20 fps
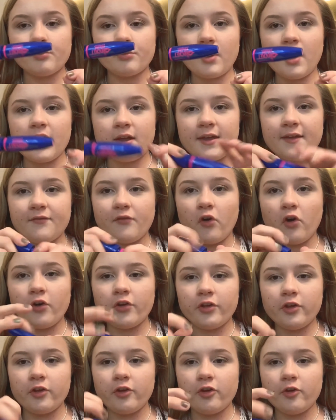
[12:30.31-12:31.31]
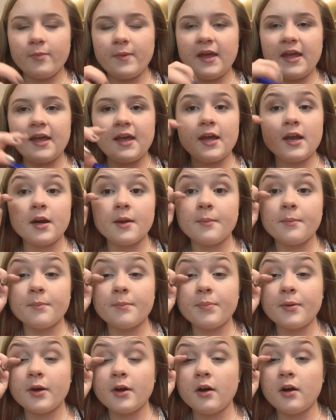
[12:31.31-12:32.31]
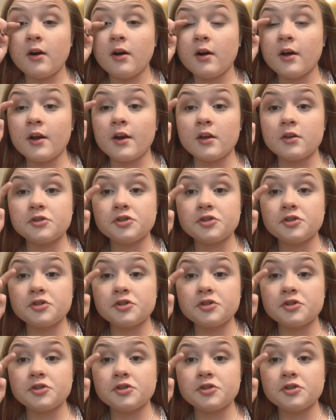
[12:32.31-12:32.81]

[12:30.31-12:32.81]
Rocket Volume and put on